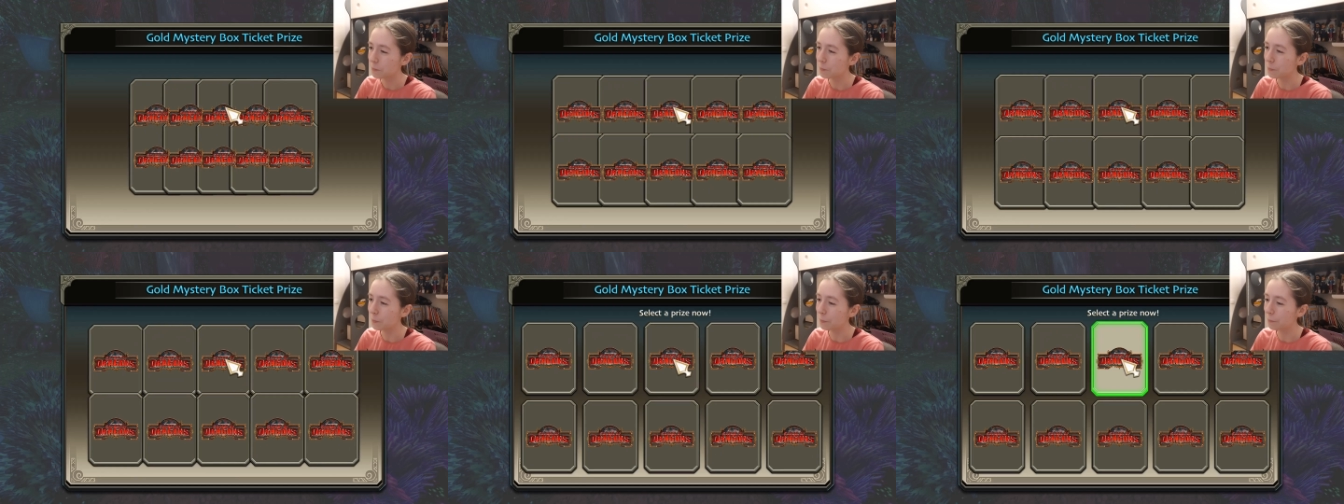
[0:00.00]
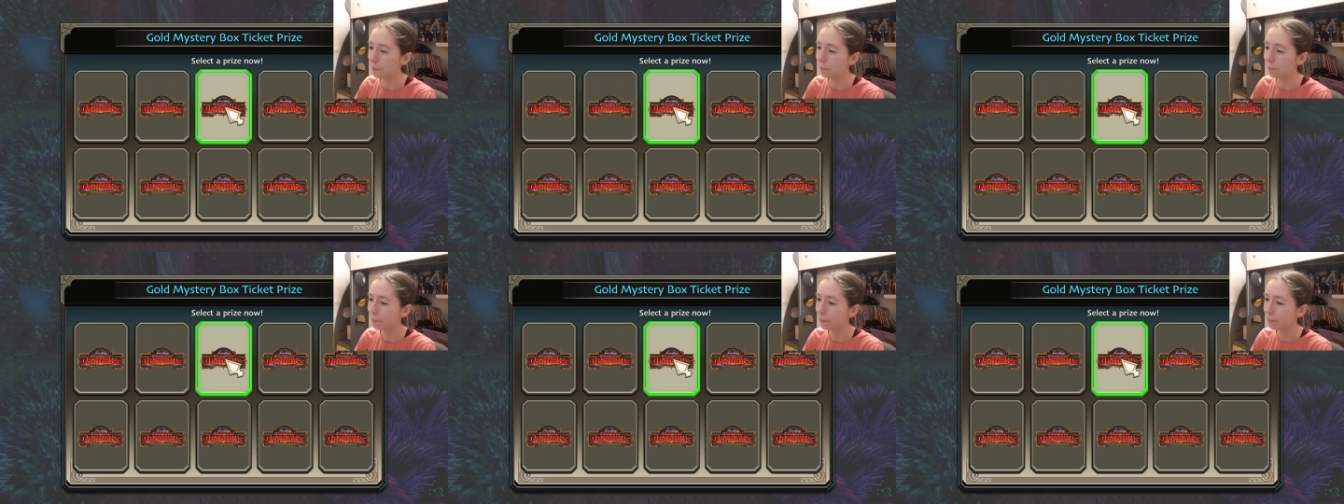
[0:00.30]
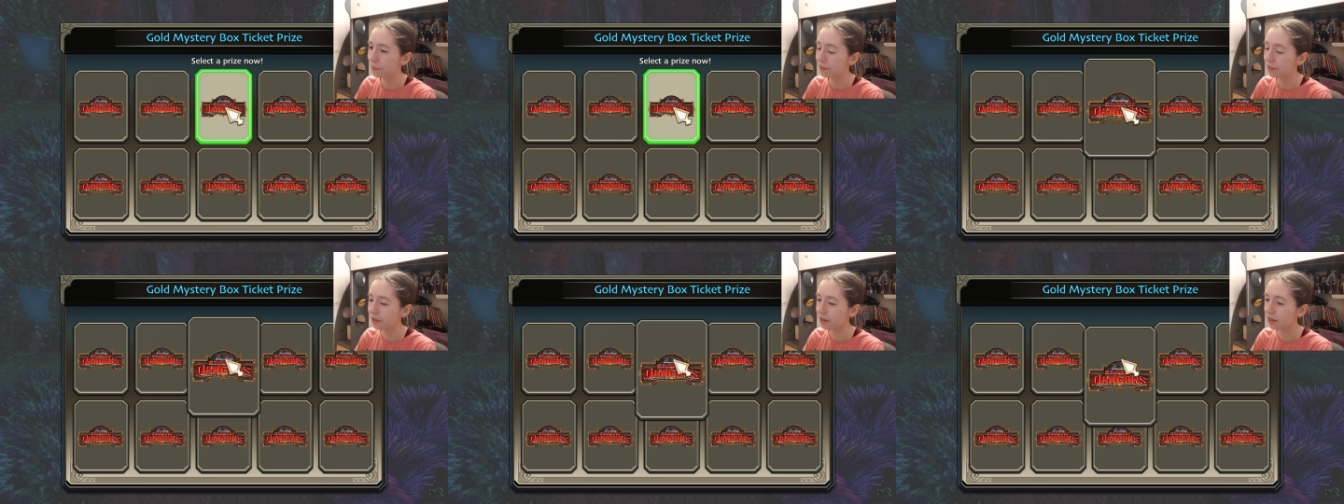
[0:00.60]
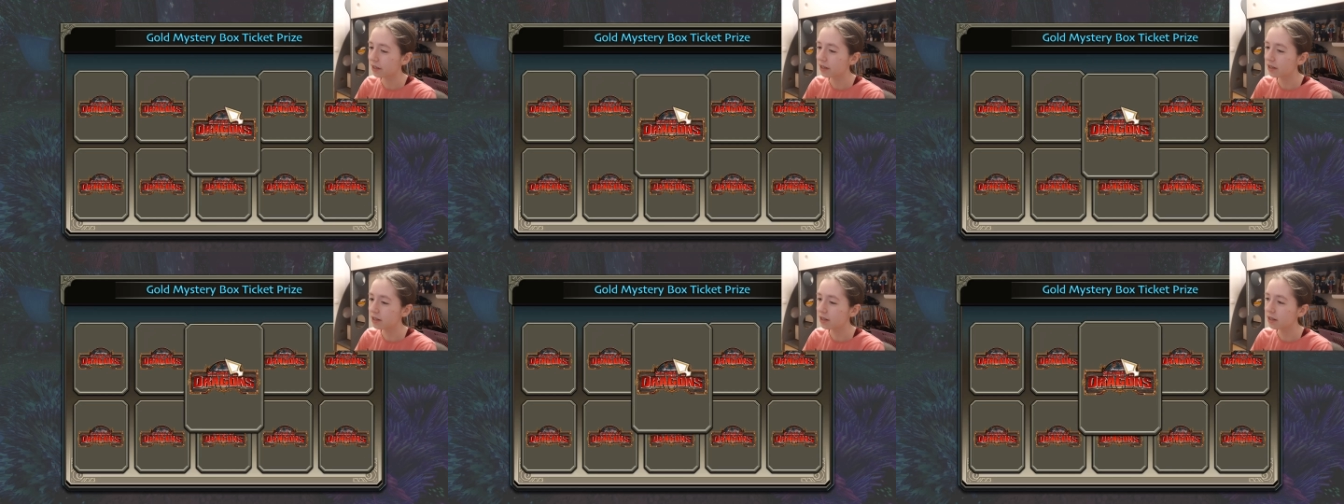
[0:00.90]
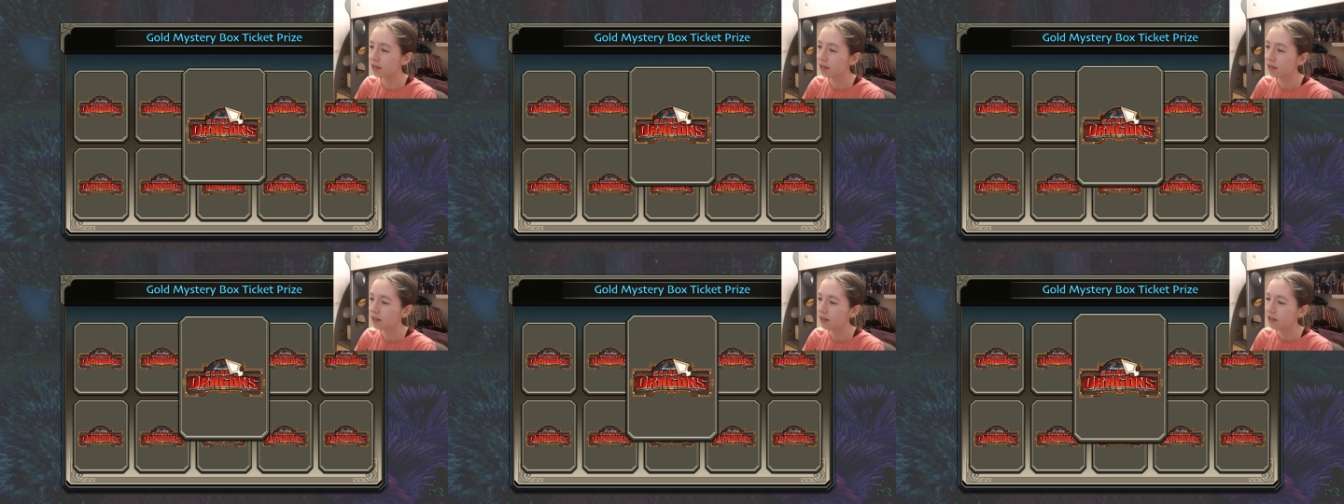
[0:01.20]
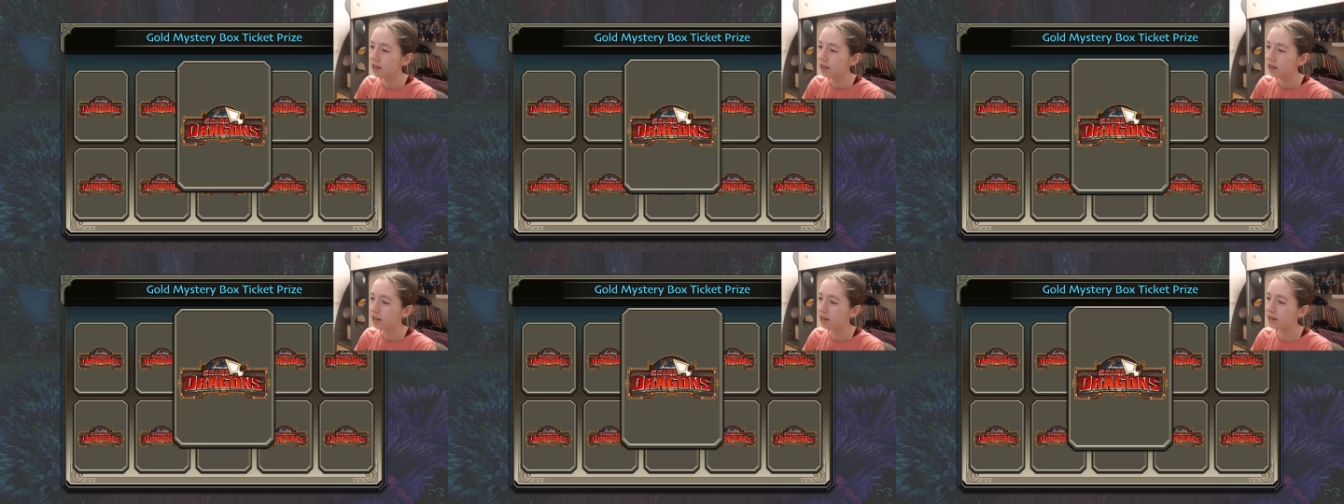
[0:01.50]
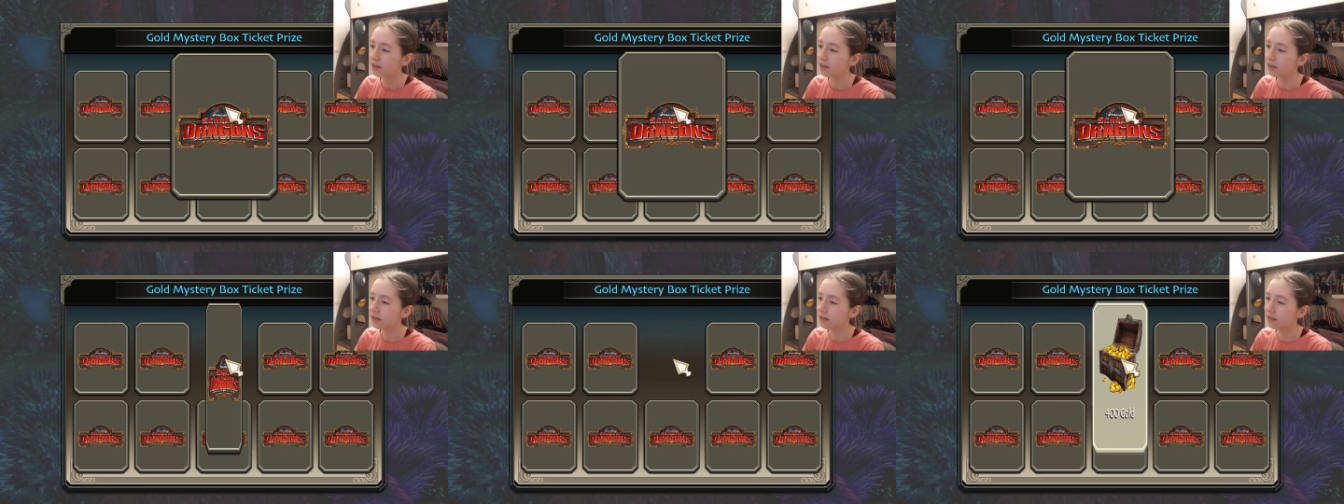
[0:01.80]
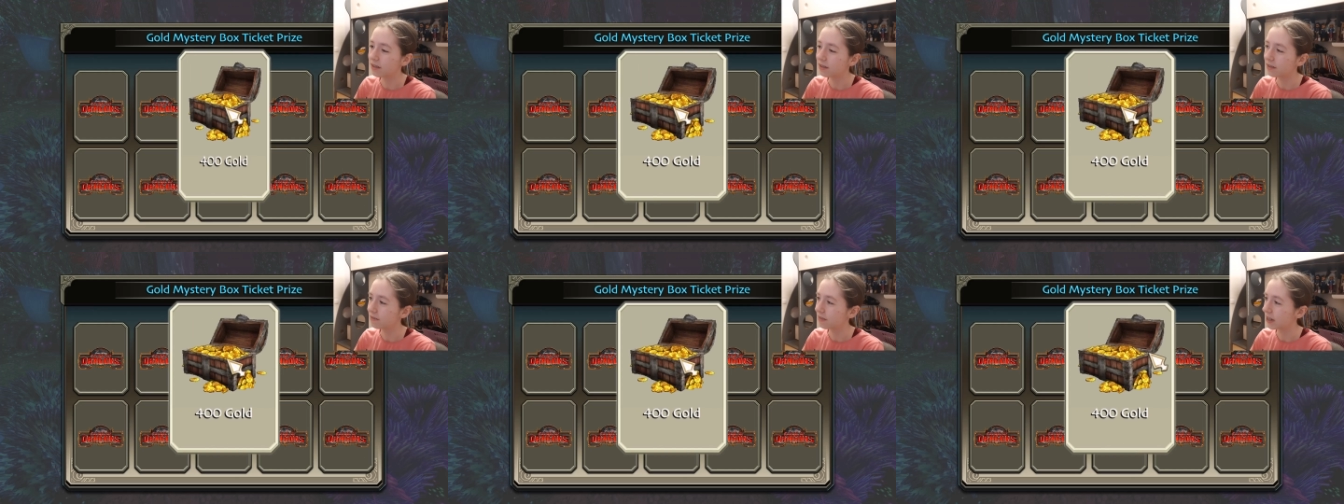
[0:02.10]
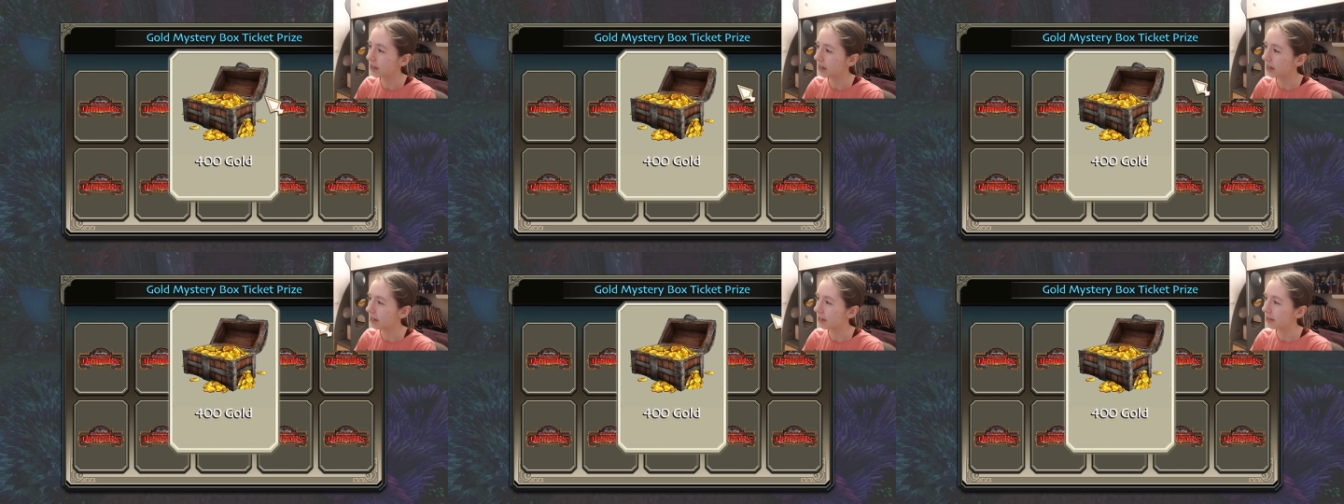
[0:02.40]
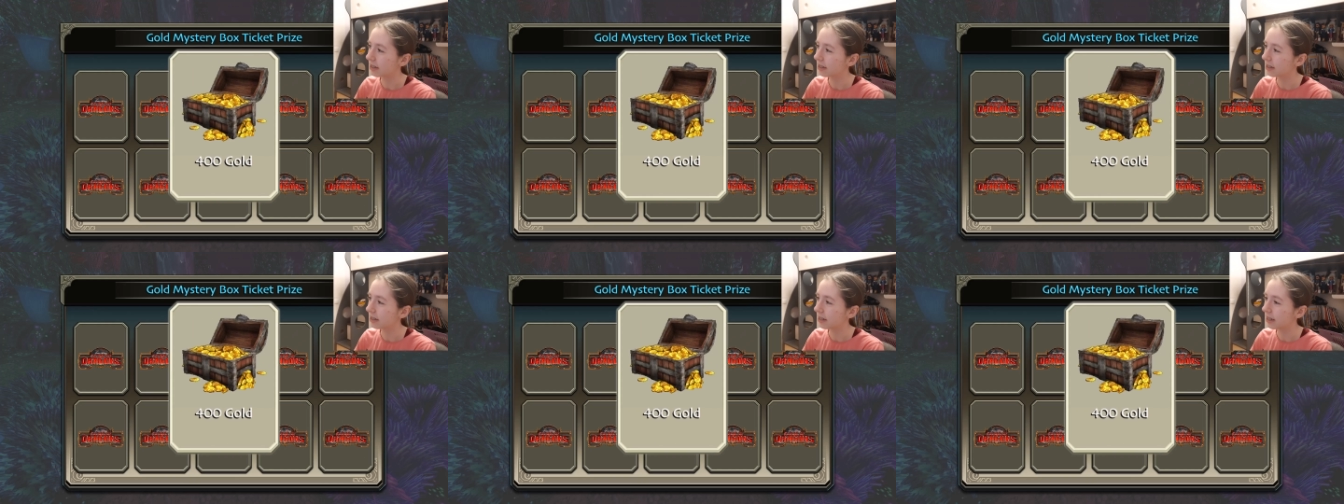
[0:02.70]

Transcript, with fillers: Hmm. Oh my god.